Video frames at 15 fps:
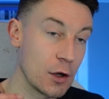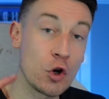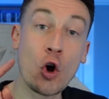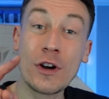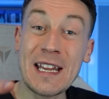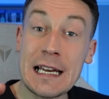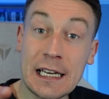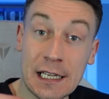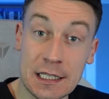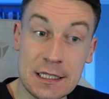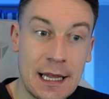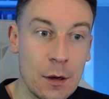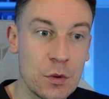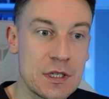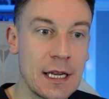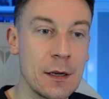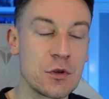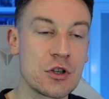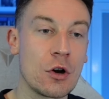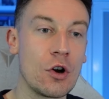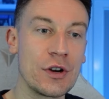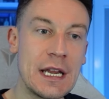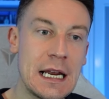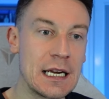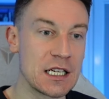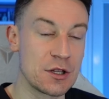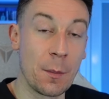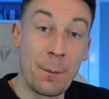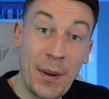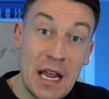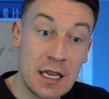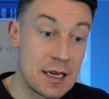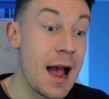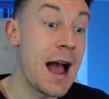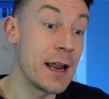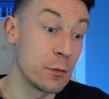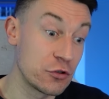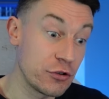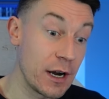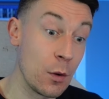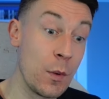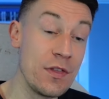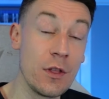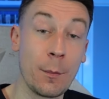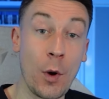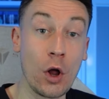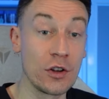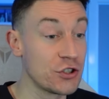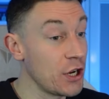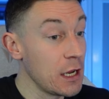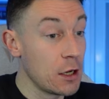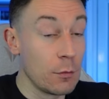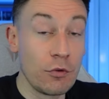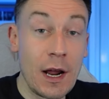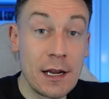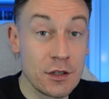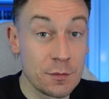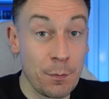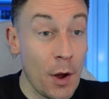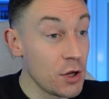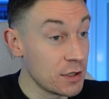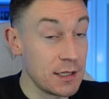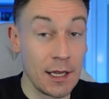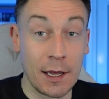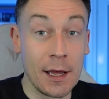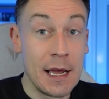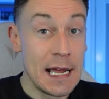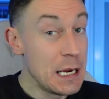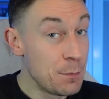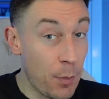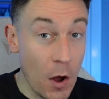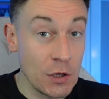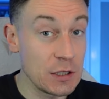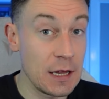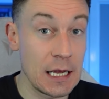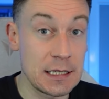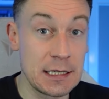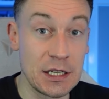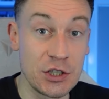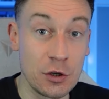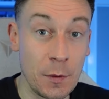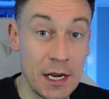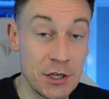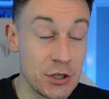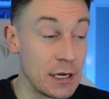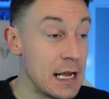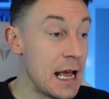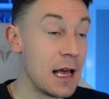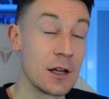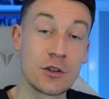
Cornelius, that was it. It was Cornelius, the big guy. He was trying to win the ball, and Jacob Wright just bossed it. He bossed that situation.